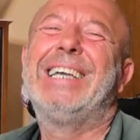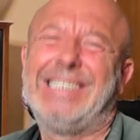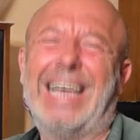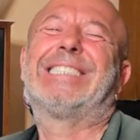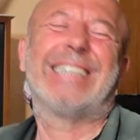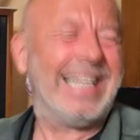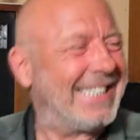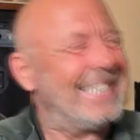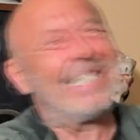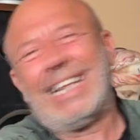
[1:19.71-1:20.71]
Tesla,
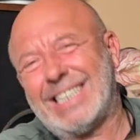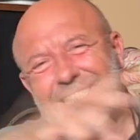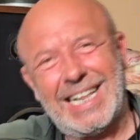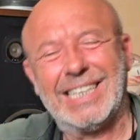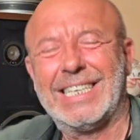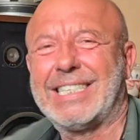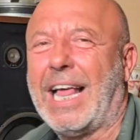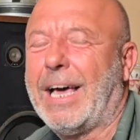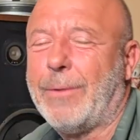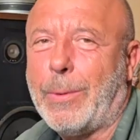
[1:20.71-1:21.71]
Tesla, Tesla,
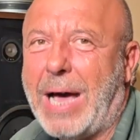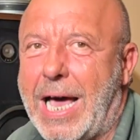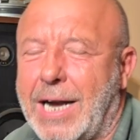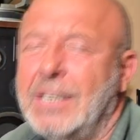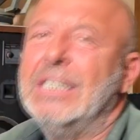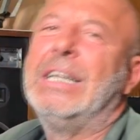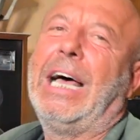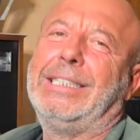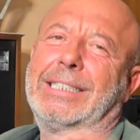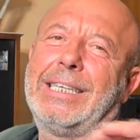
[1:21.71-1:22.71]
Tesla everywhere,
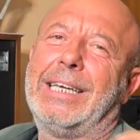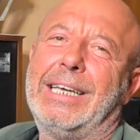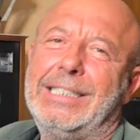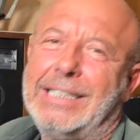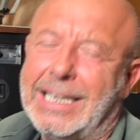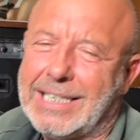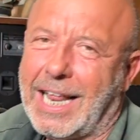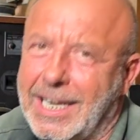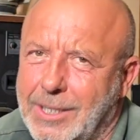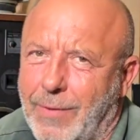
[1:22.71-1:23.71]
and uh, in
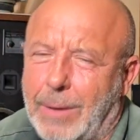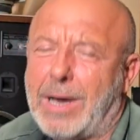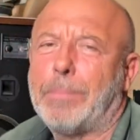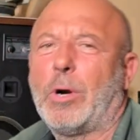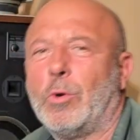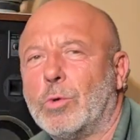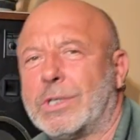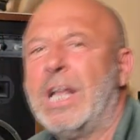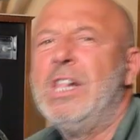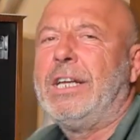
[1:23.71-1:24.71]
Tesla Litovel were
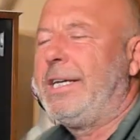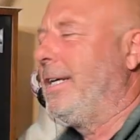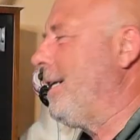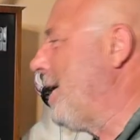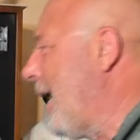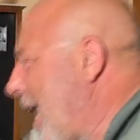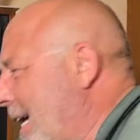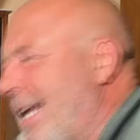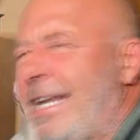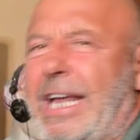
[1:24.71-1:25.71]
produced the
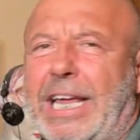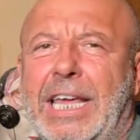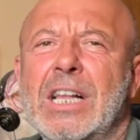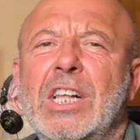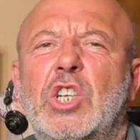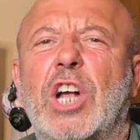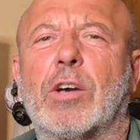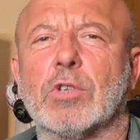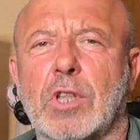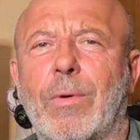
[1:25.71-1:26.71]
legendary
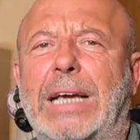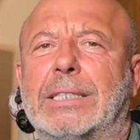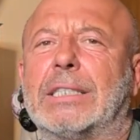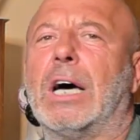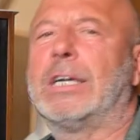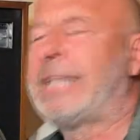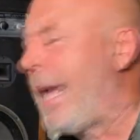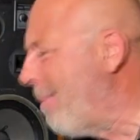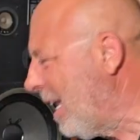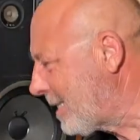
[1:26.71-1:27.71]
Czechoslovak
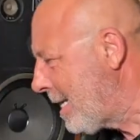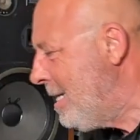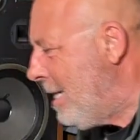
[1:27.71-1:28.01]
turntables.